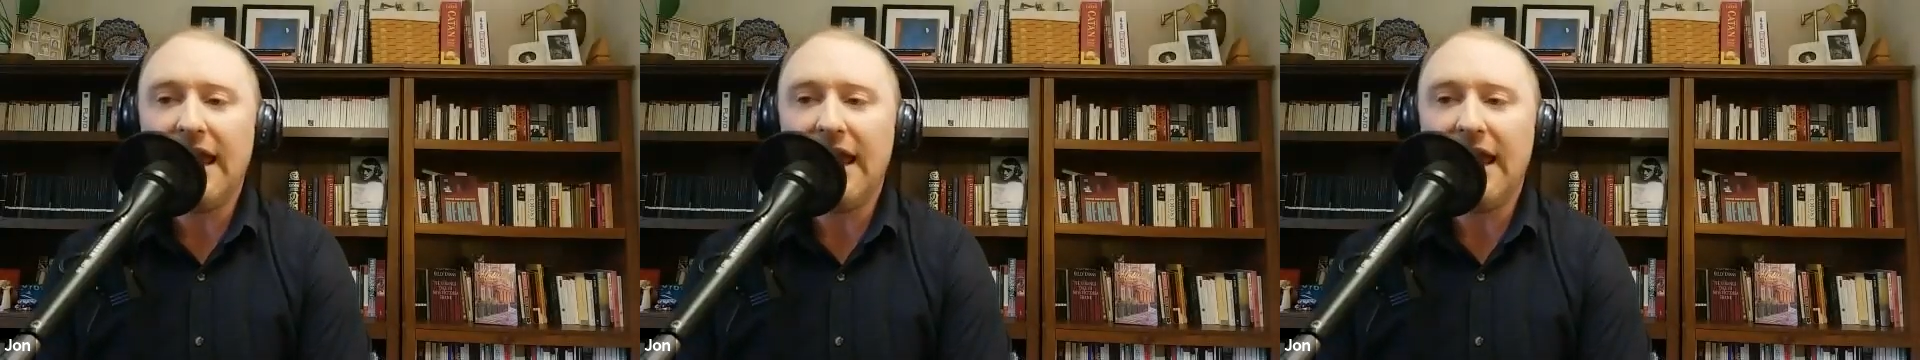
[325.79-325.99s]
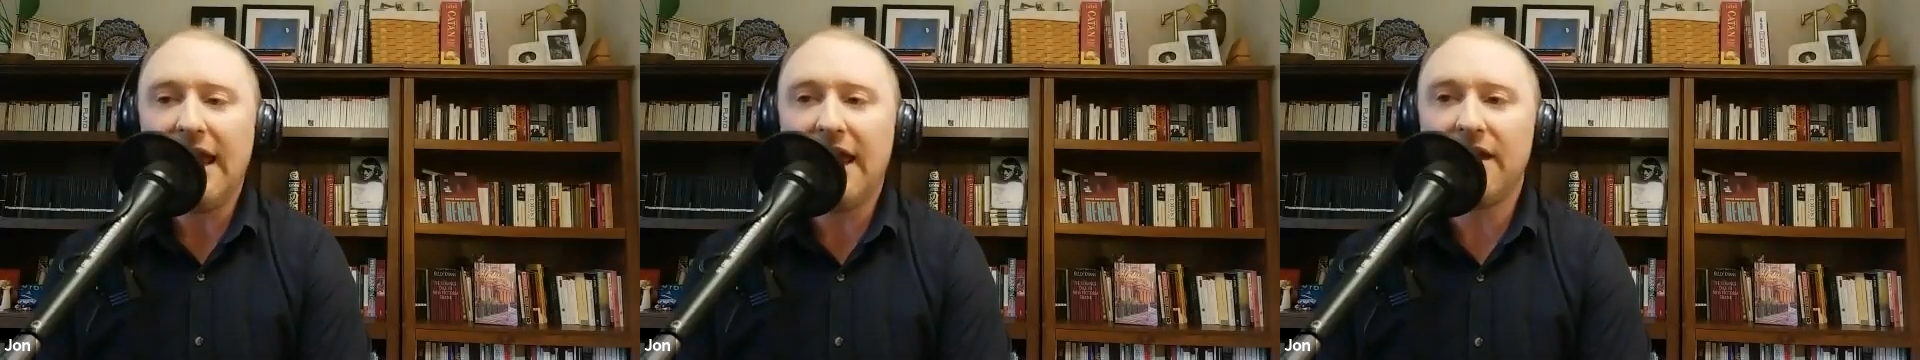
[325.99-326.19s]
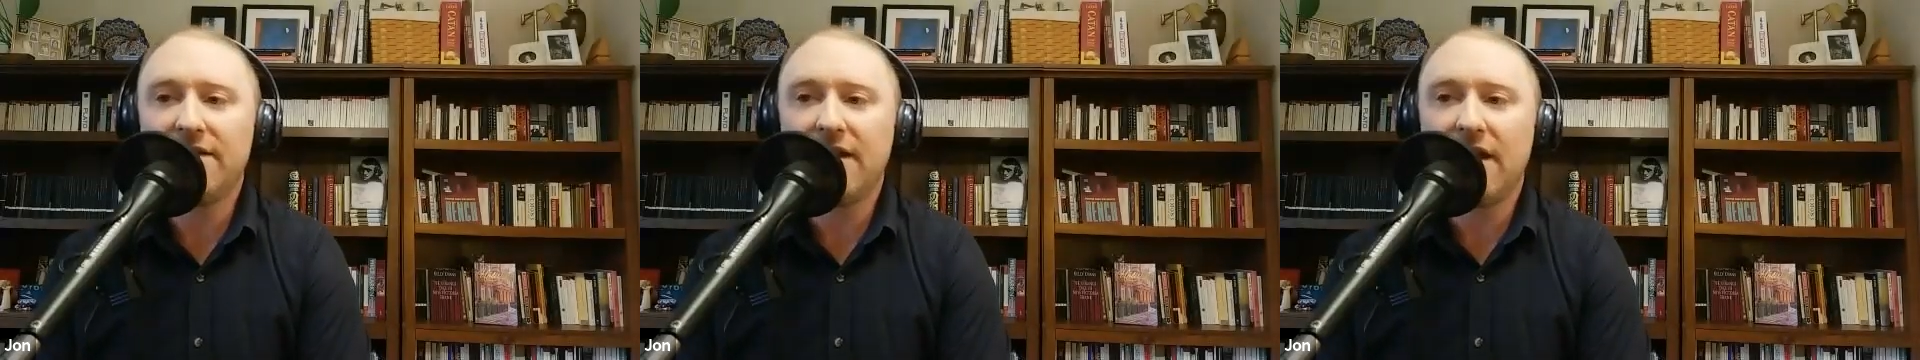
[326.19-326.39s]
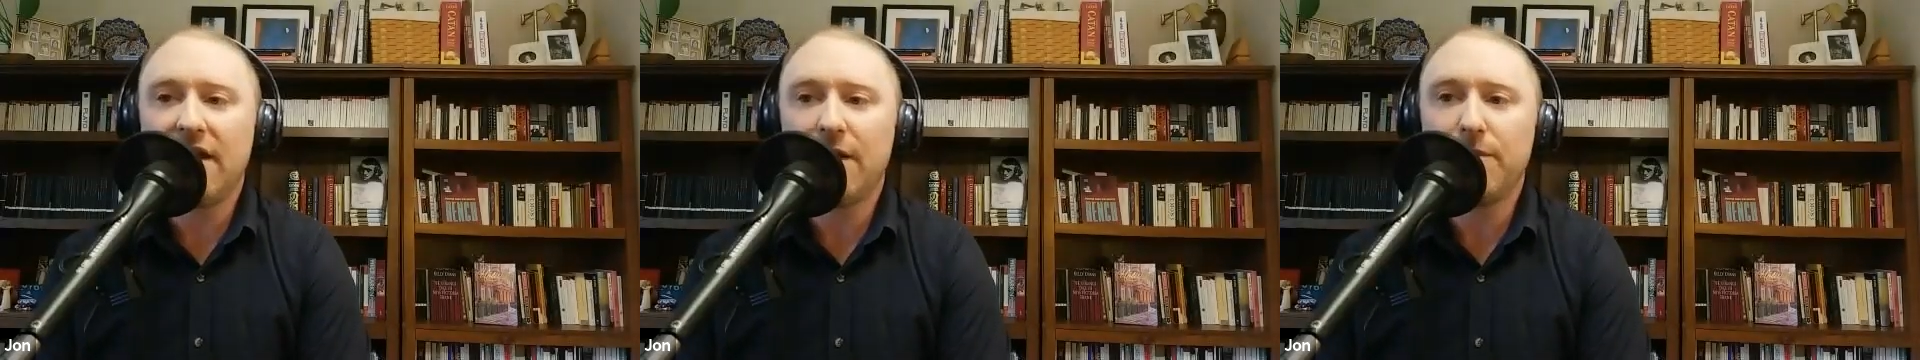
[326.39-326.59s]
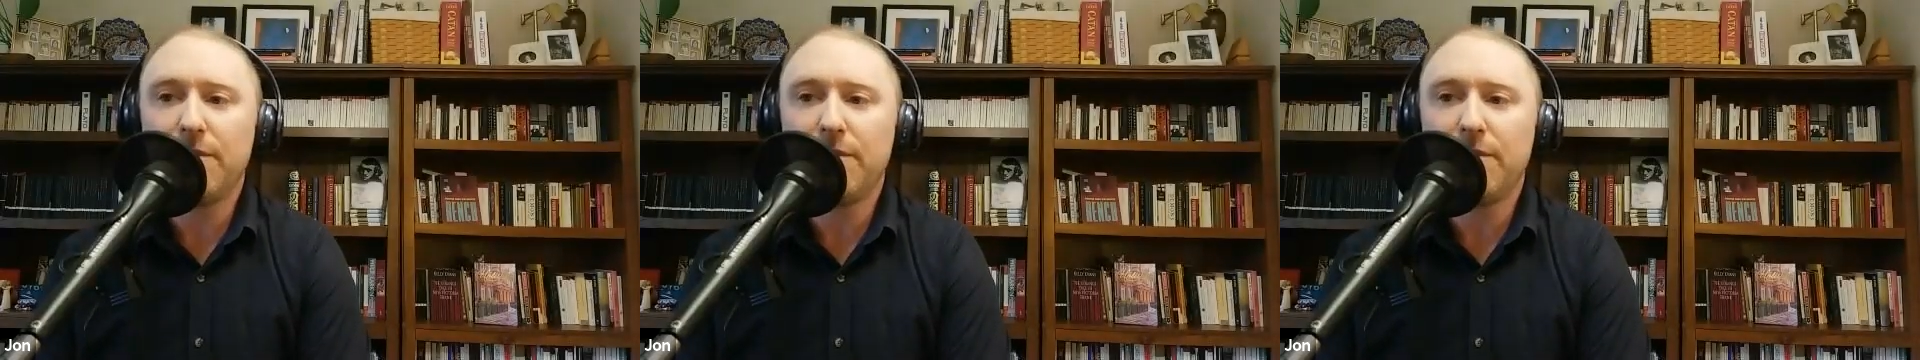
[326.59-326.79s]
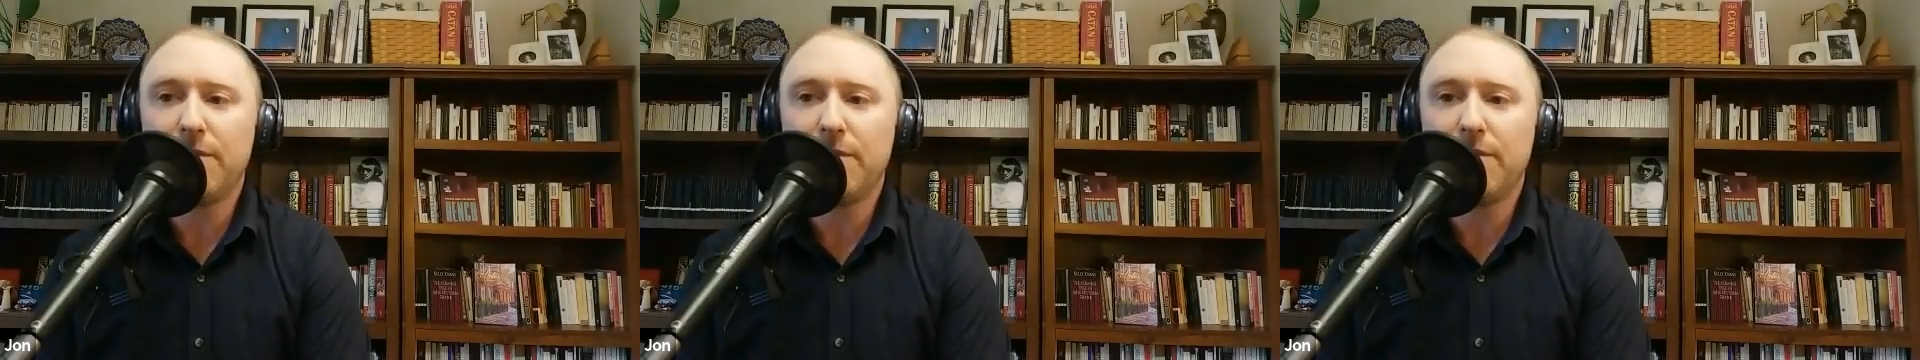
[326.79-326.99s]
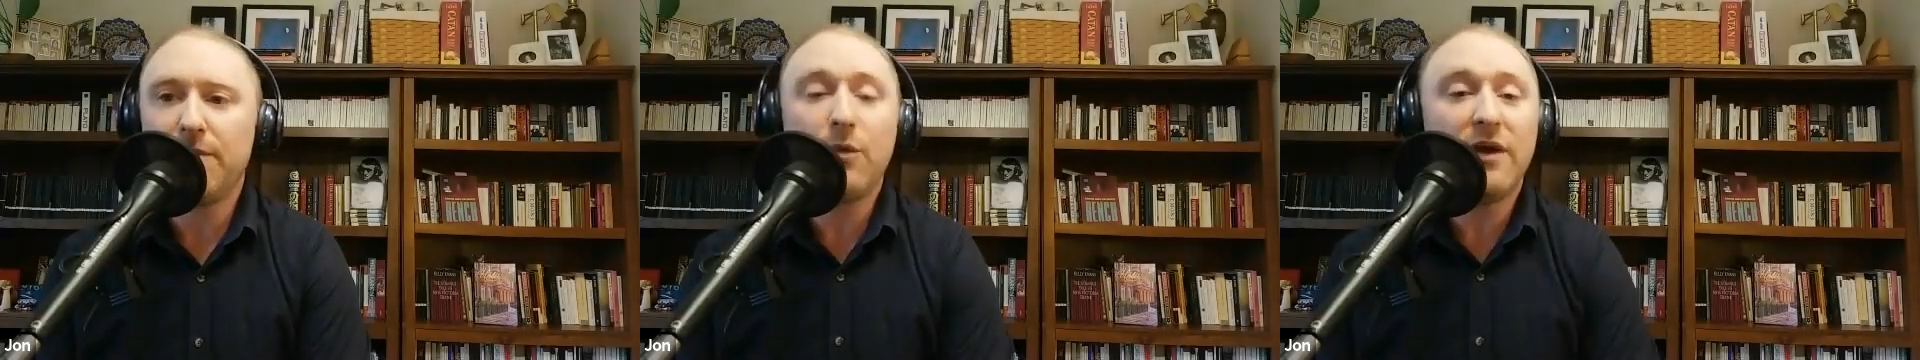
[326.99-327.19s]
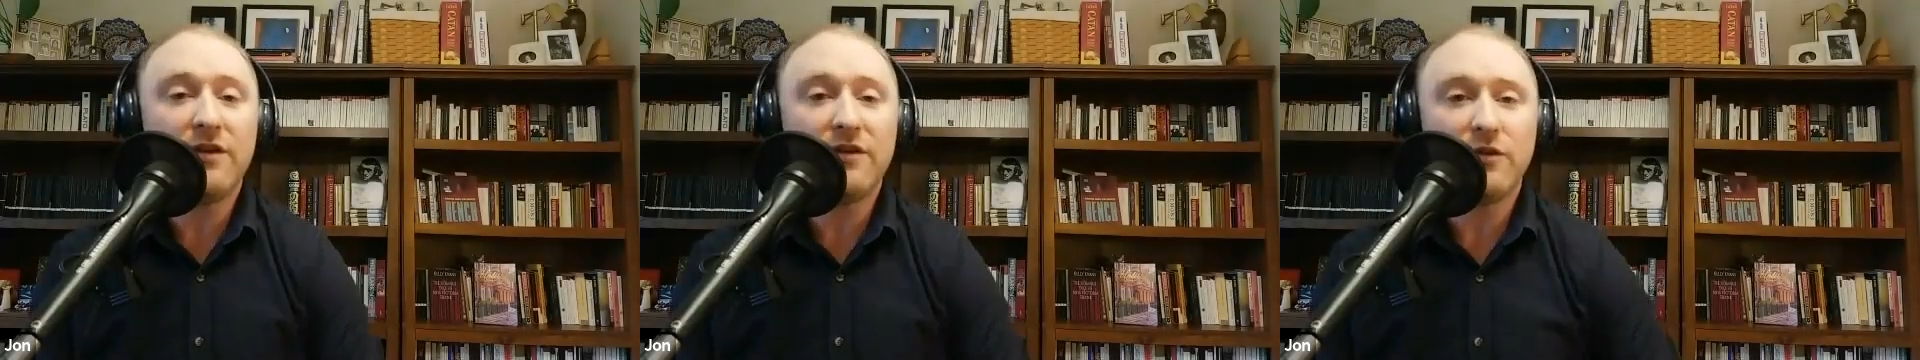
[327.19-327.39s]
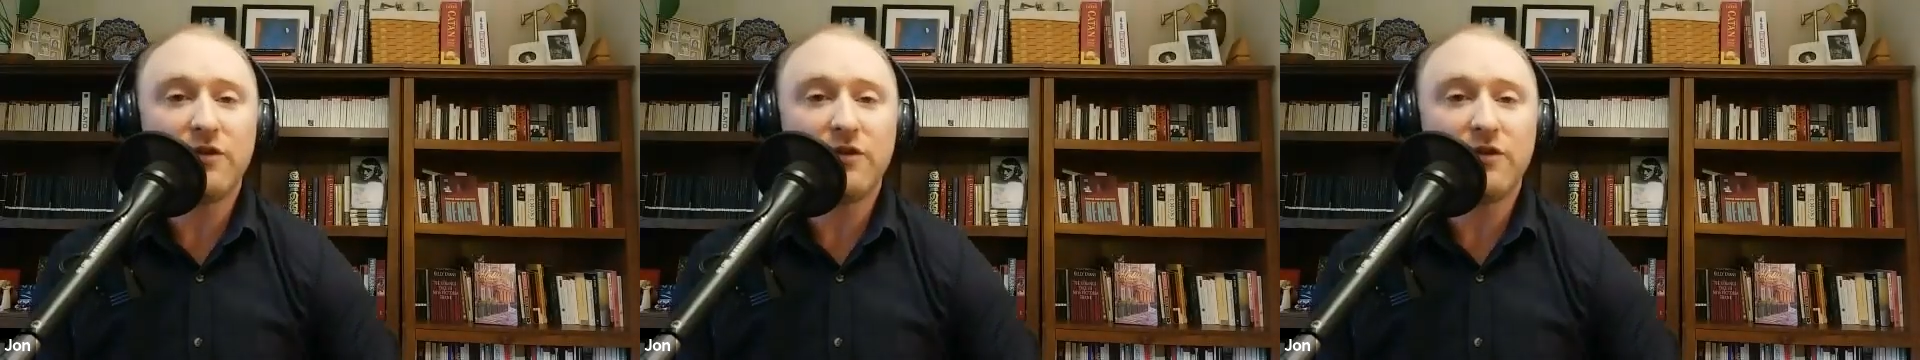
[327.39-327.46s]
And anyway,